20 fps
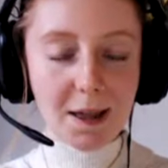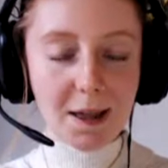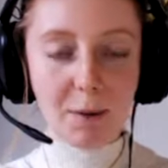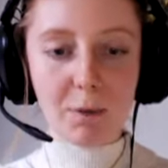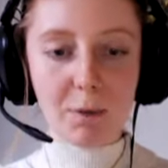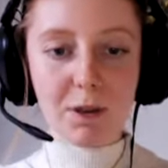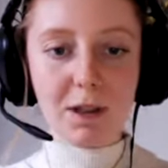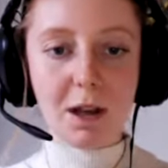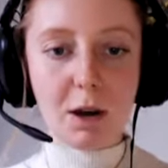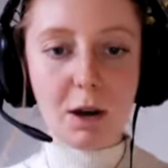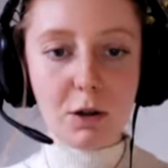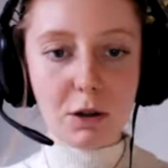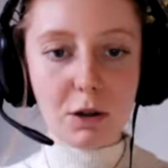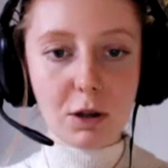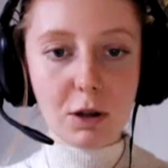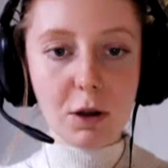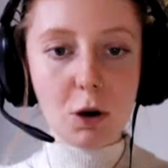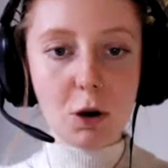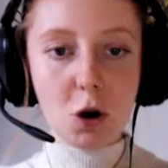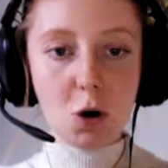That was the
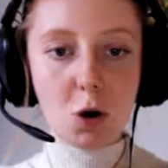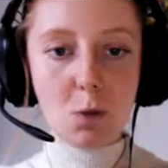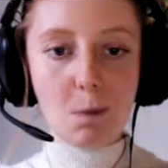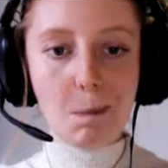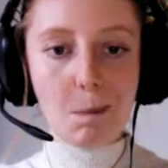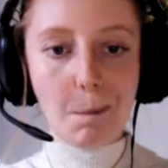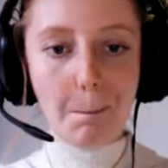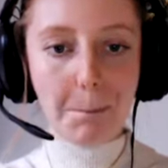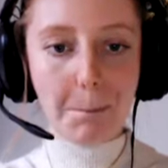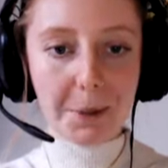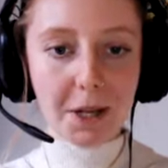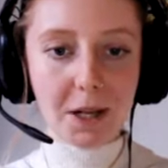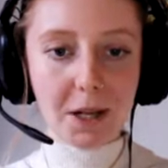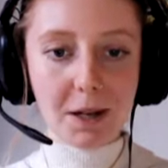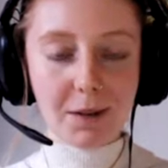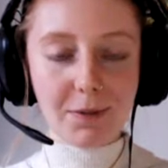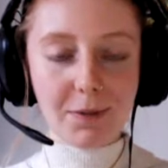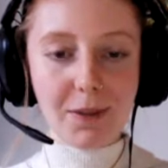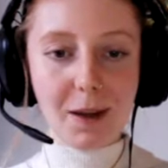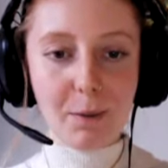ocean.
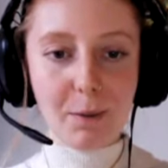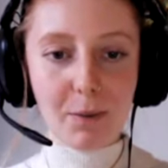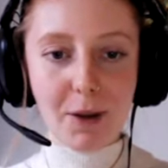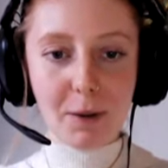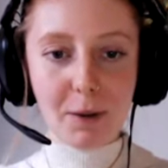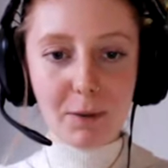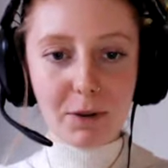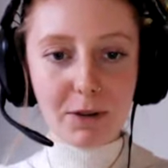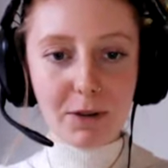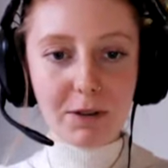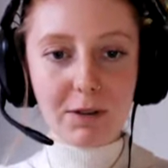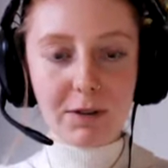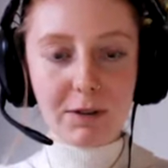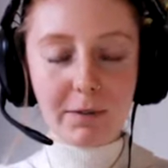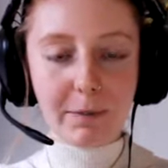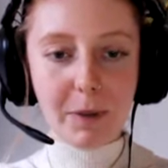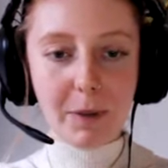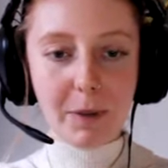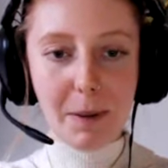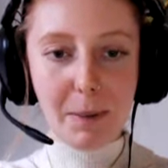That was
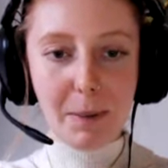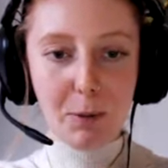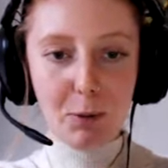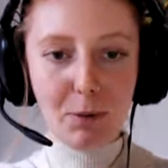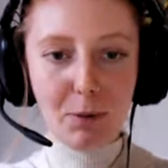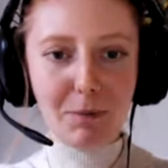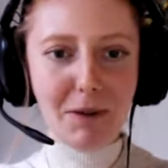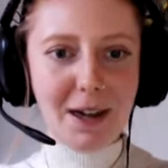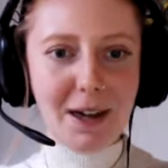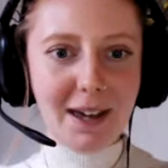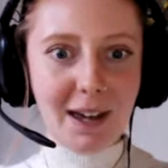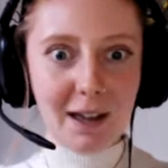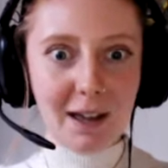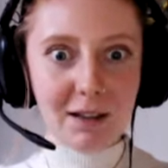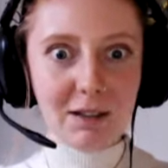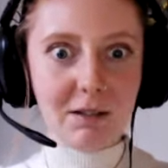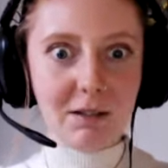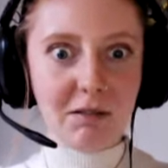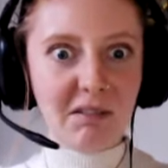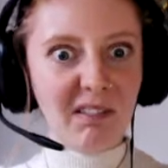a bubble, I
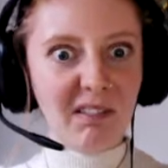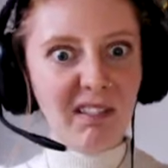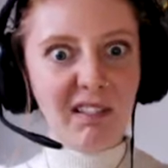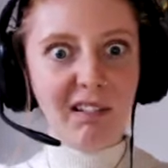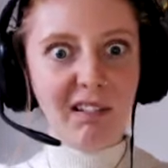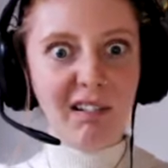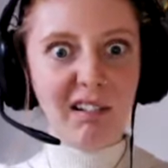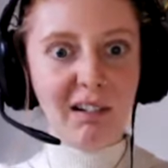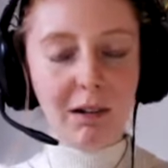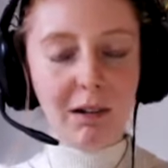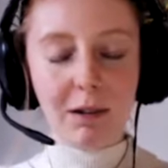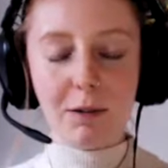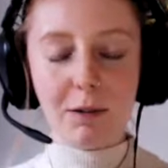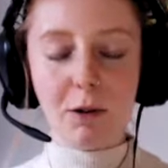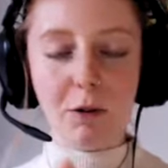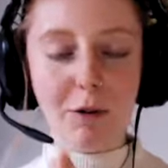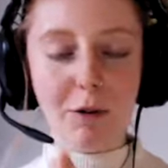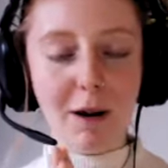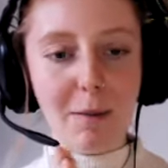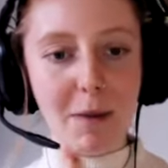guess.
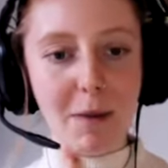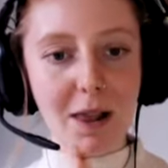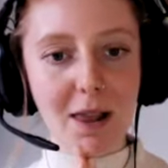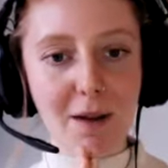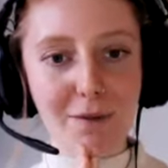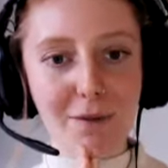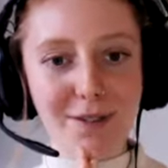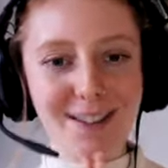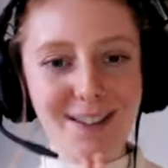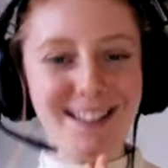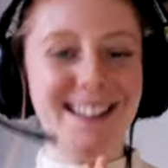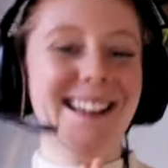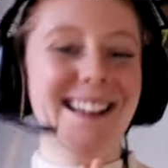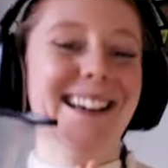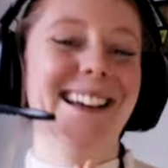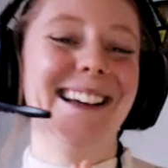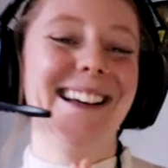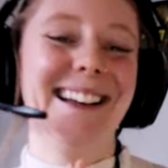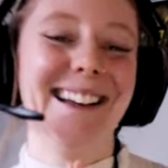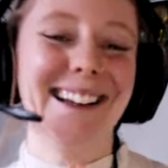All right, my loves.
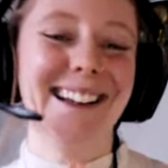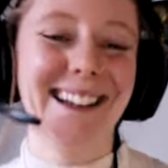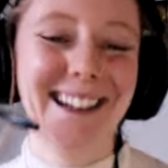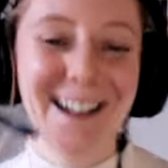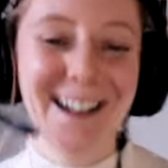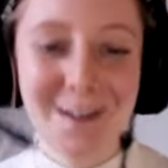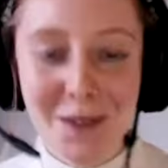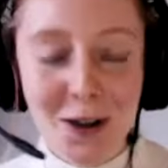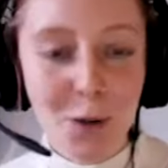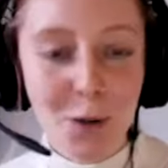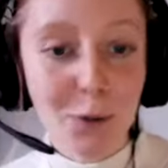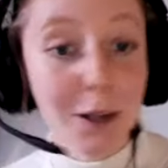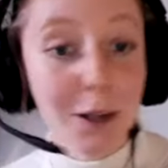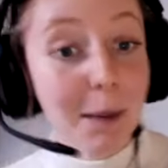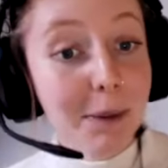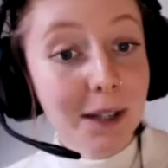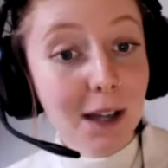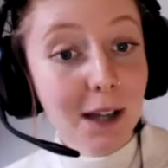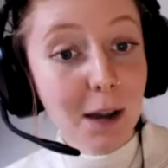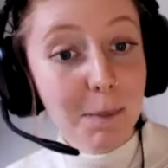Well,
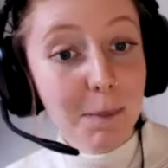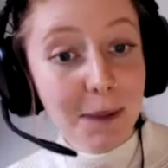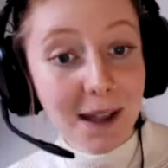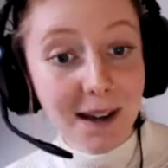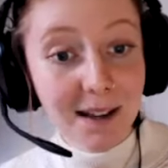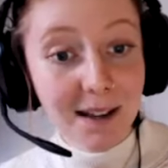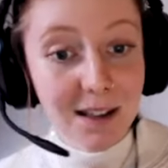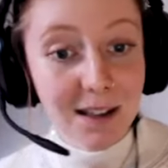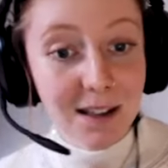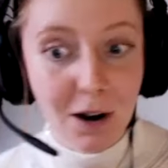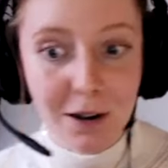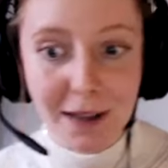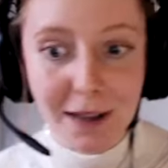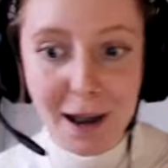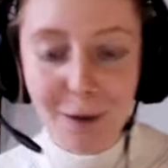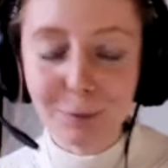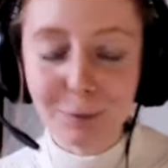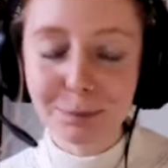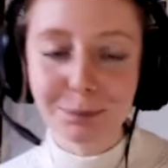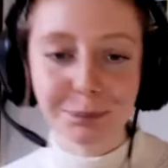I'm going to go play guitar
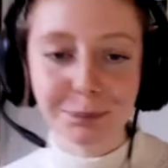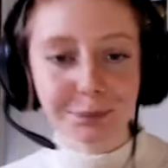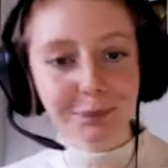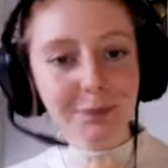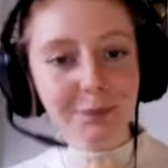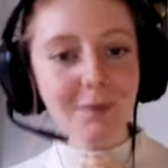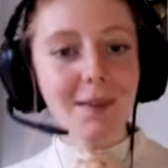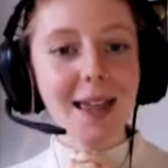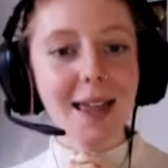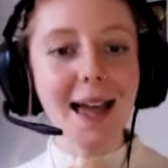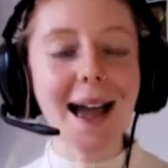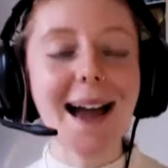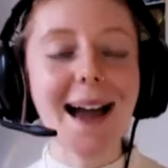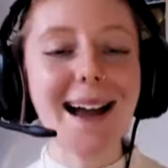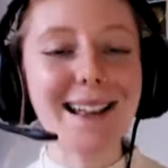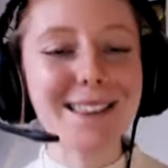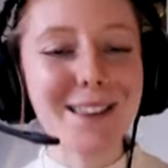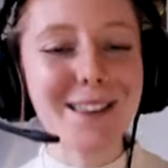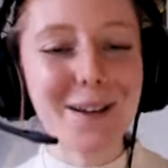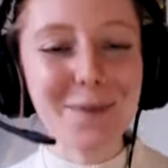now.
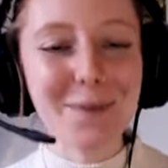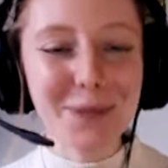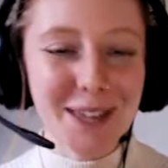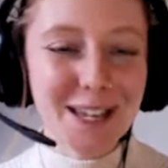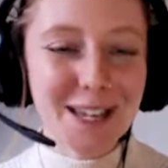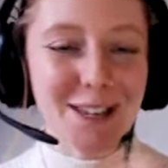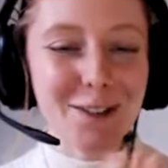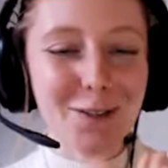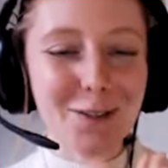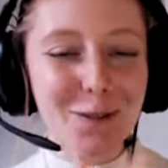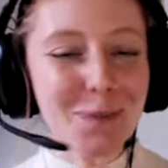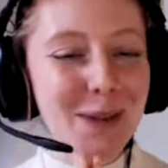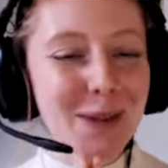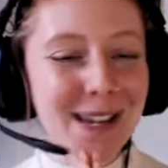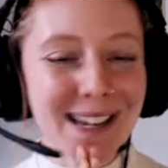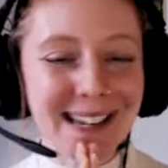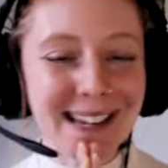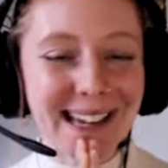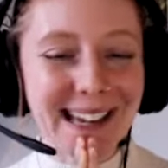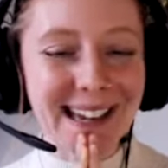And thank you for
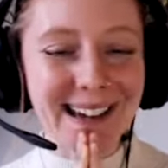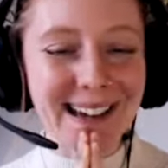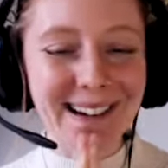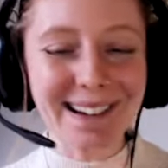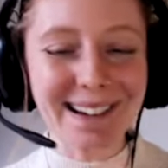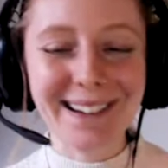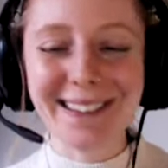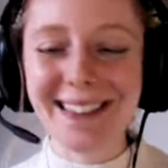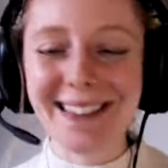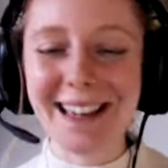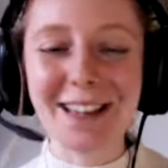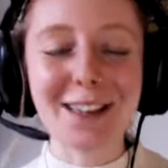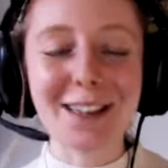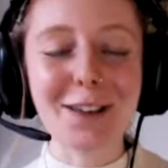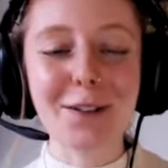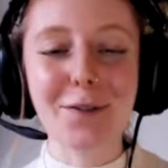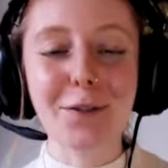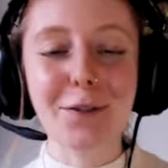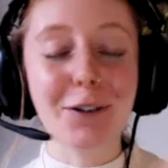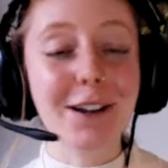being here. Thank
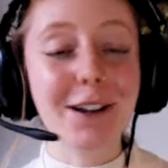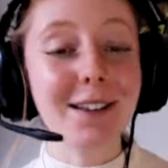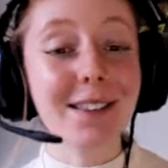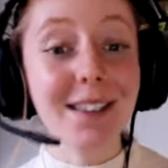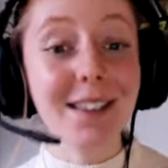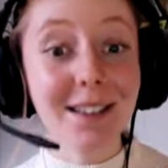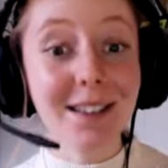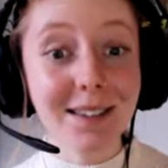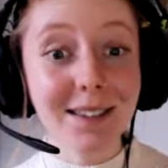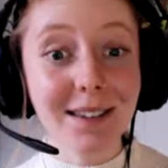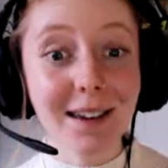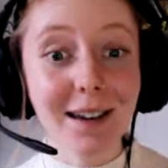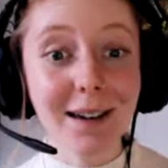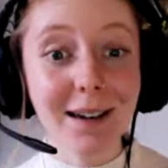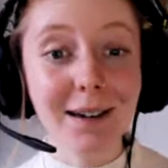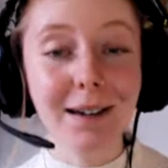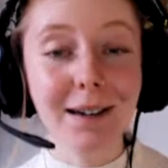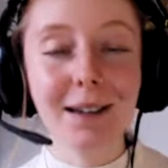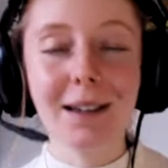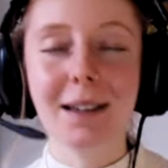you for
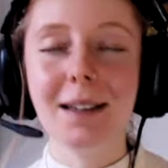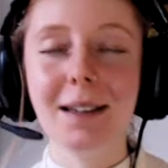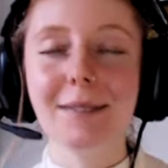existing.